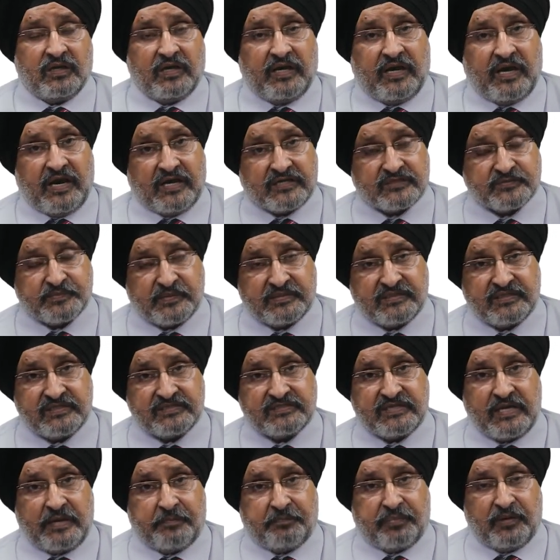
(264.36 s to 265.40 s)
As per the
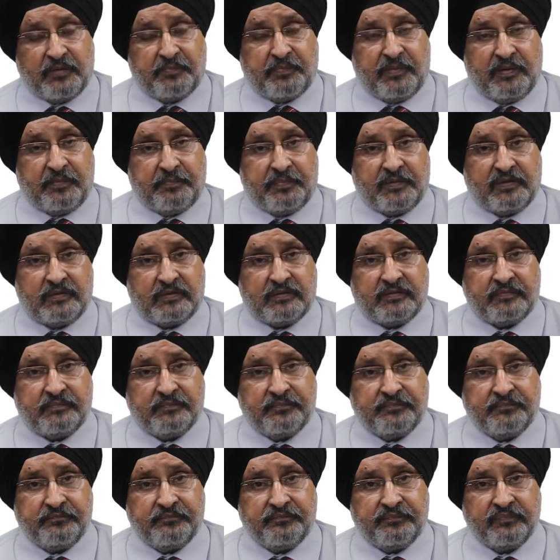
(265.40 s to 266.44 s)
sample paper,
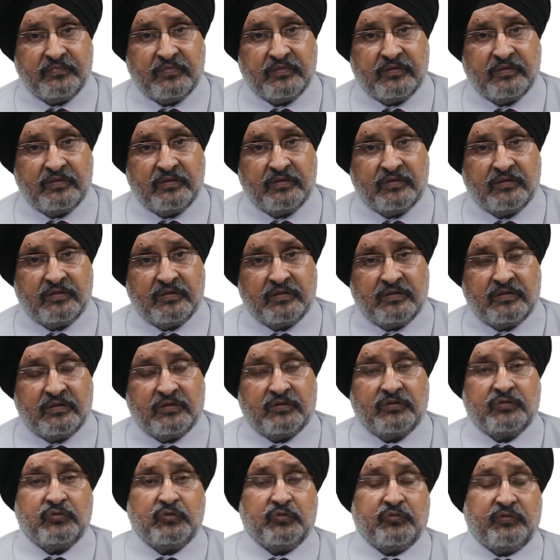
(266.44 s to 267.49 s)

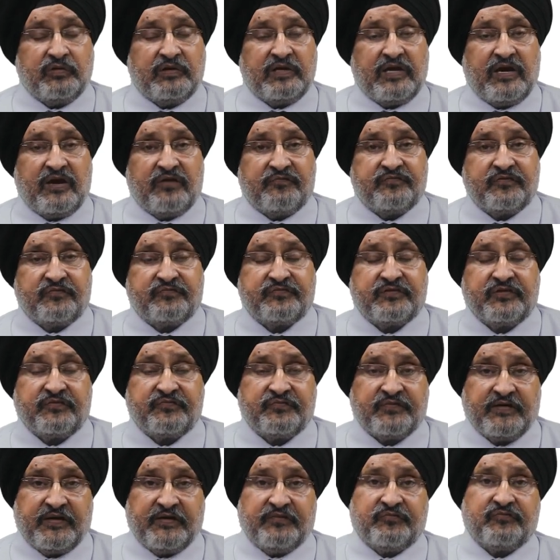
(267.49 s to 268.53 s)
you will have
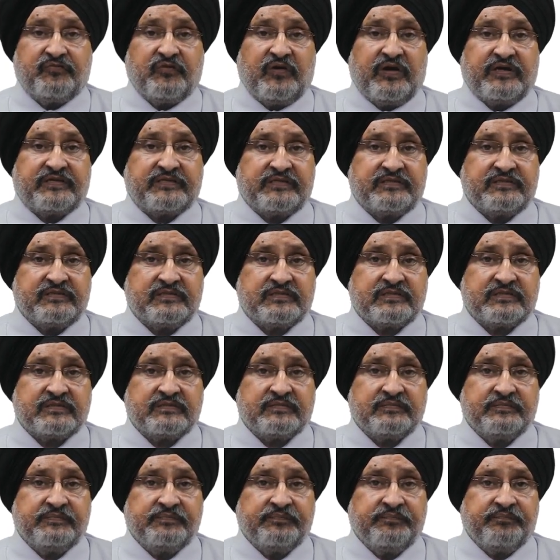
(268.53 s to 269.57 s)
55
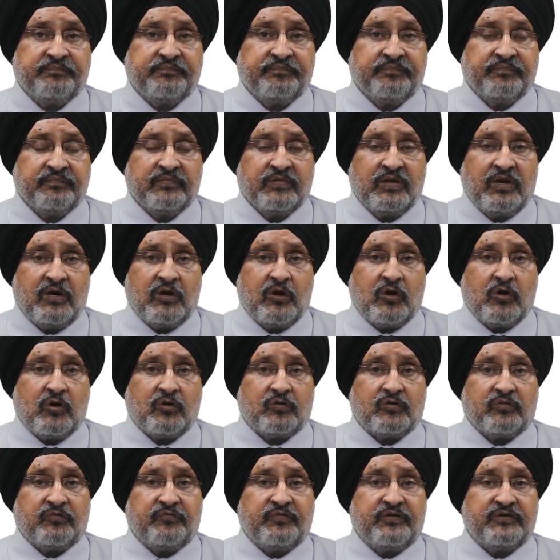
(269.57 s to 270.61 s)
questions,
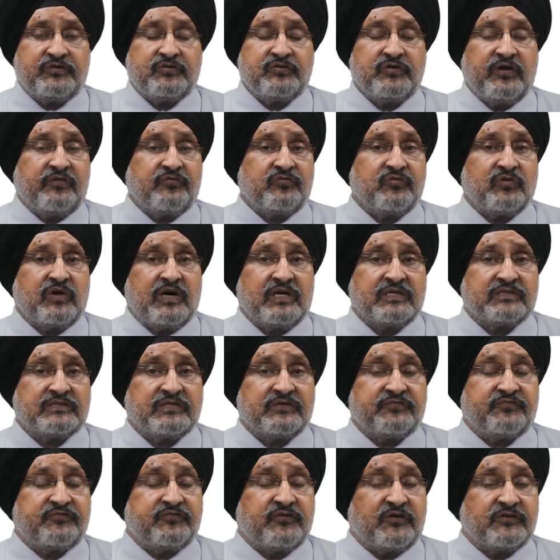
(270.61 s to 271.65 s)
out of which you have to
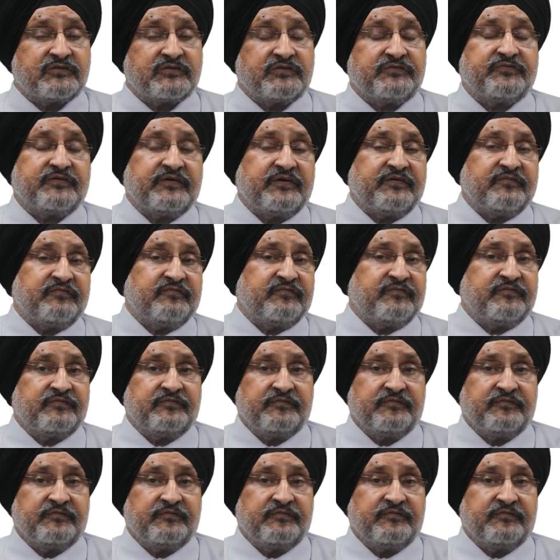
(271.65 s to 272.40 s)
answer 45.